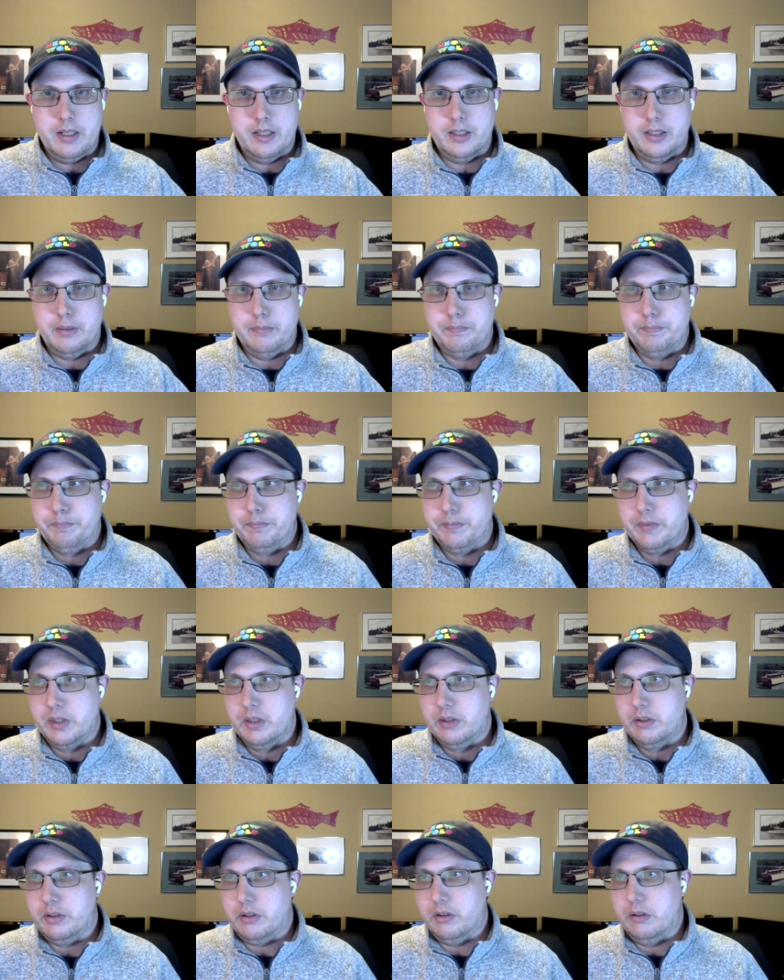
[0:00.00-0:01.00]
Um,
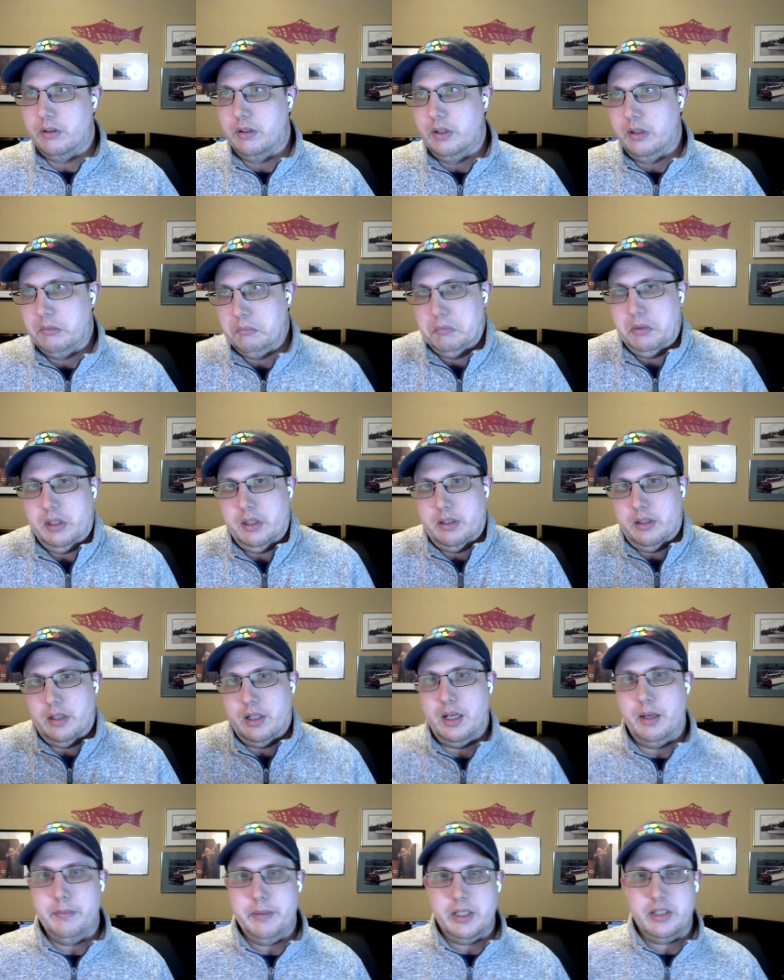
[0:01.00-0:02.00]
so eh,
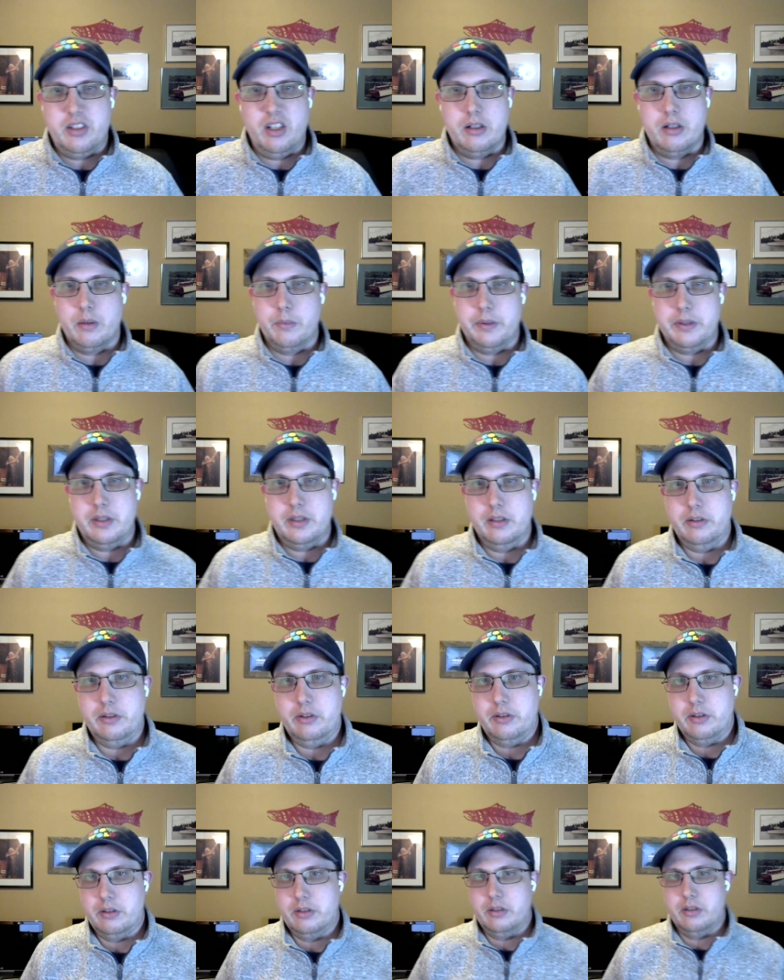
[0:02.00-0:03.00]
I'm going to tinker with
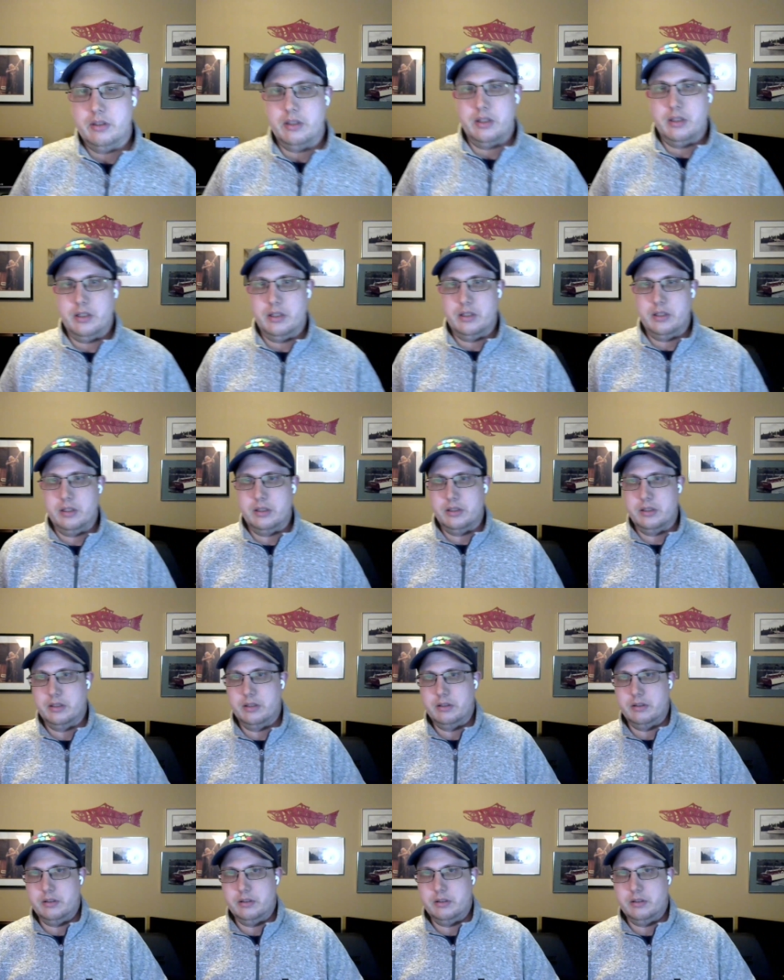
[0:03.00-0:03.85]
this. Uh,